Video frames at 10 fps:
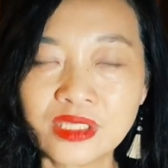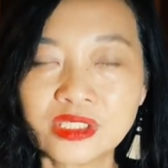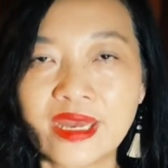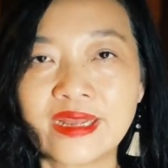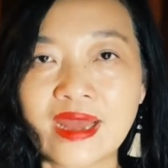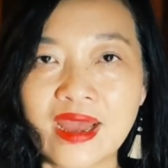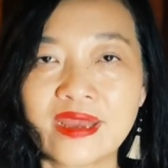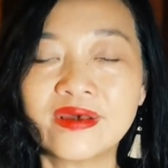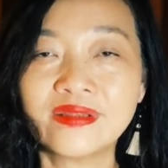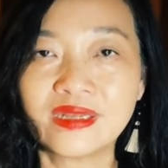and I
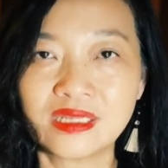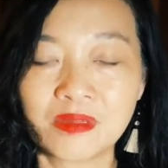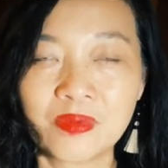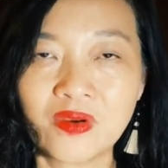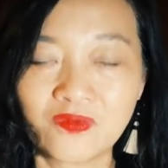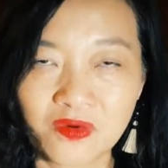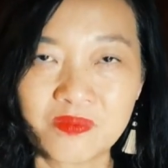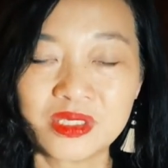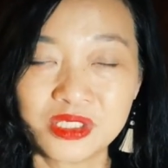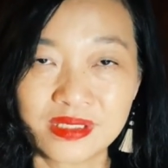earn a little bit of
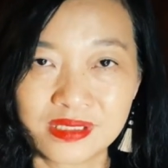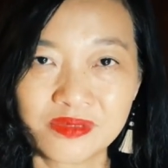commission as